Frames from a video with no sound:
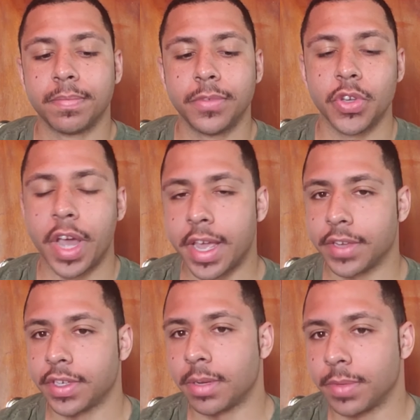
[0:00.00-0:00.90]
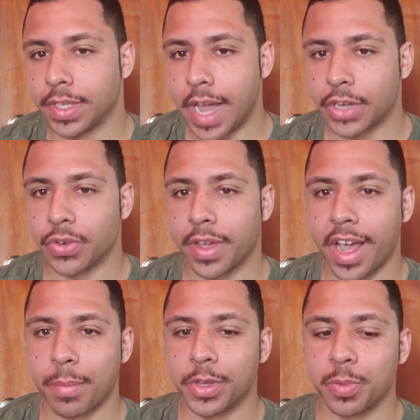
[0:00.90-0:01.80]
So NASM is National
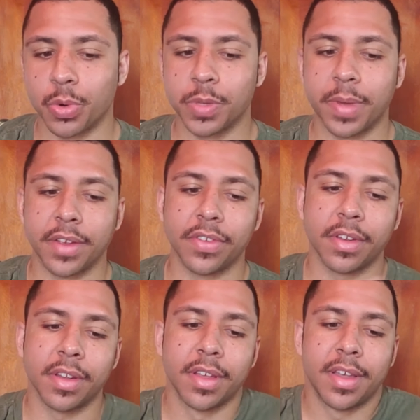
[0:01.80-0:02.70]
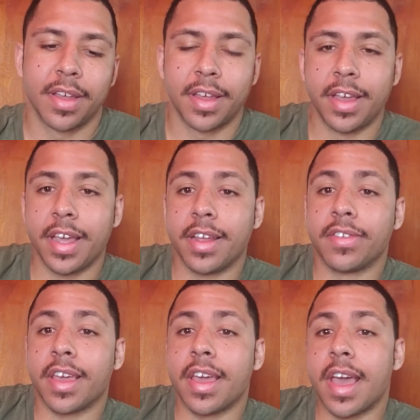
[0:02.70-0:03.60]
Academy of Sports Medicine. It
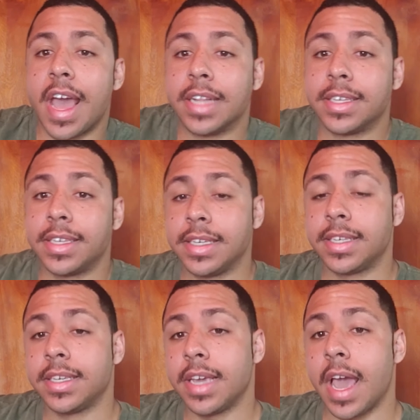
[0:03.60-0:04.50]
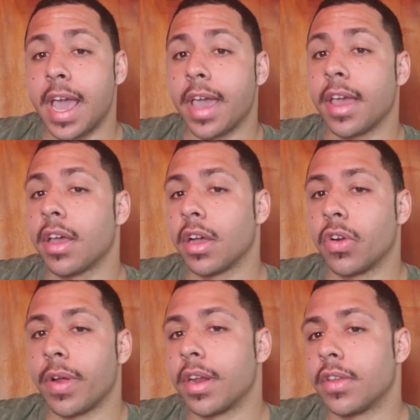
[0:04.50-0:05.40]
is a NCCA
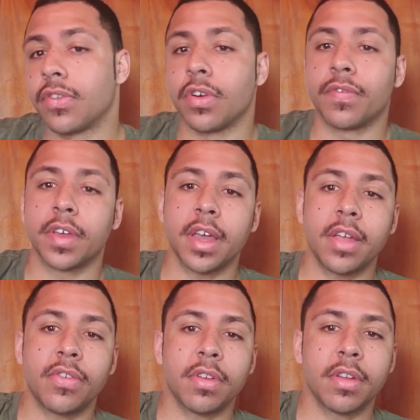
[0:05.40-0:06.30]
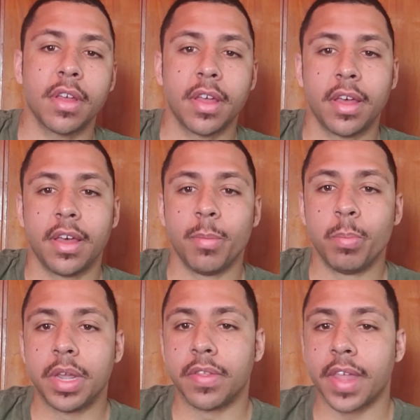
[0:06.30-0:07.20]
accredited certification,
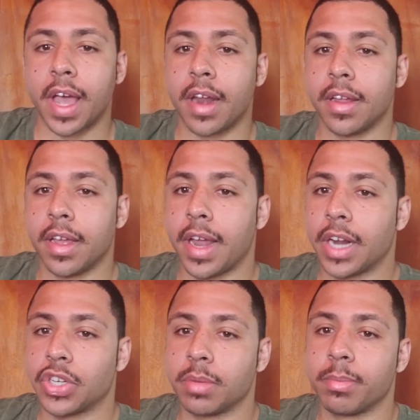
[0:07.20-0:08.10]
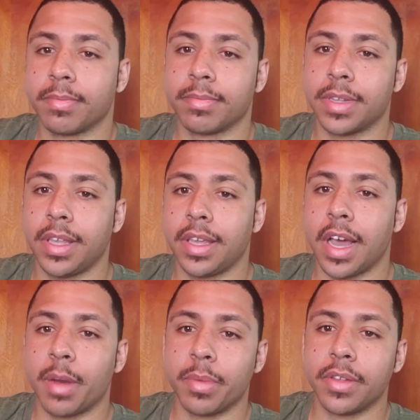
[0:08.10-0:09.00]
meaning that it actually
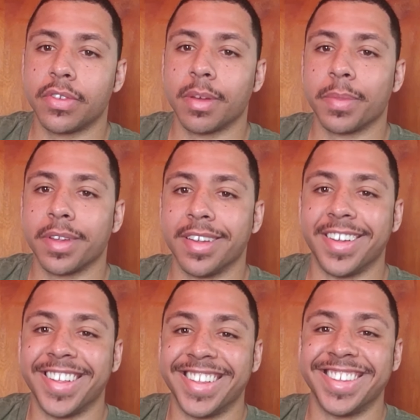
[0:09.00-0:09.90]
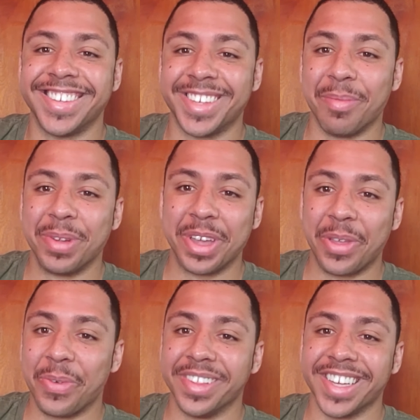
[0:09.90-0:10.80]
kind of means something. Some of the
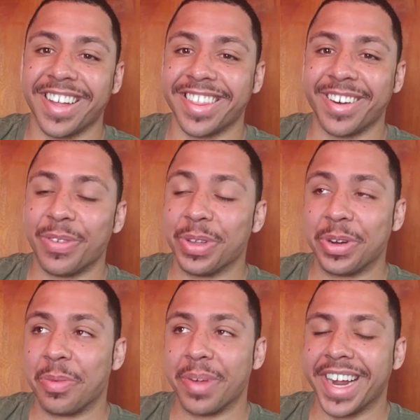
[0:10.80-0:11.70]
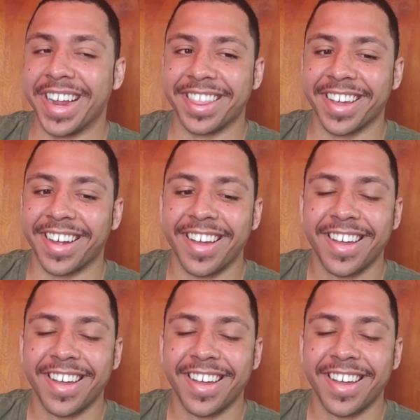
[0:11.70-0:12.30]
other ones out there really don't mean anything.